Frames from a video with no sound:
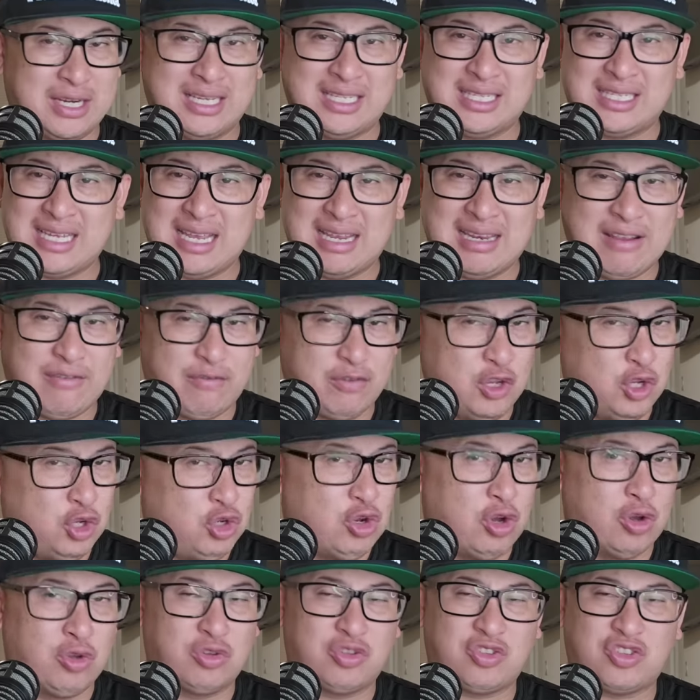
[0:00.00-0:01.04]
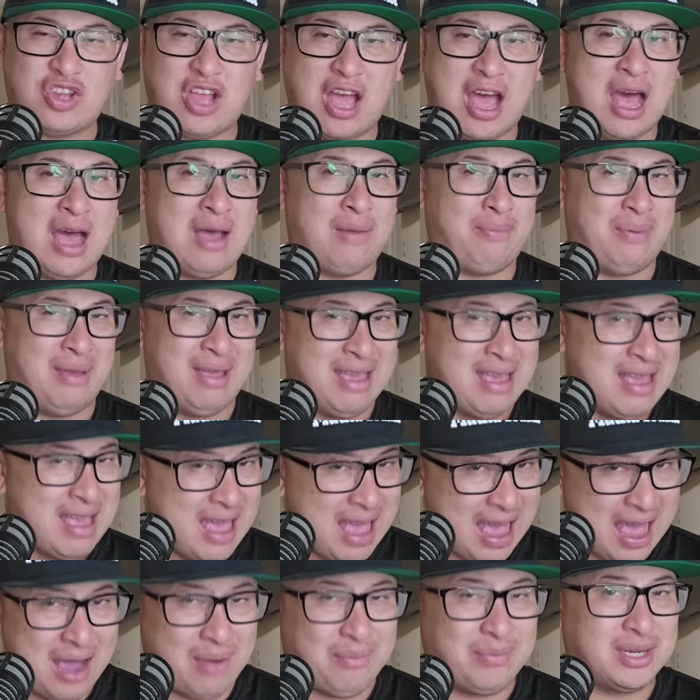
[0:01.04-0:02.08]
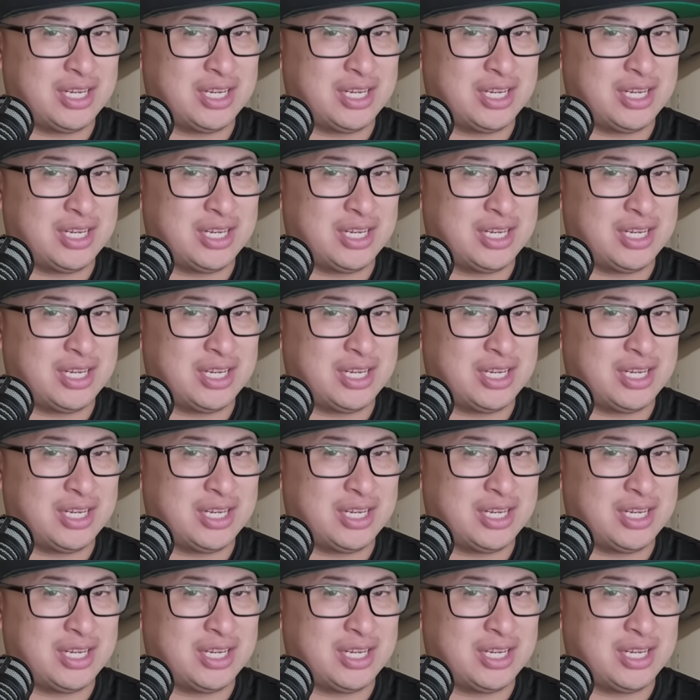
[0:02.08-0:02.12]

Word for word: and said, If you don't stop, I'm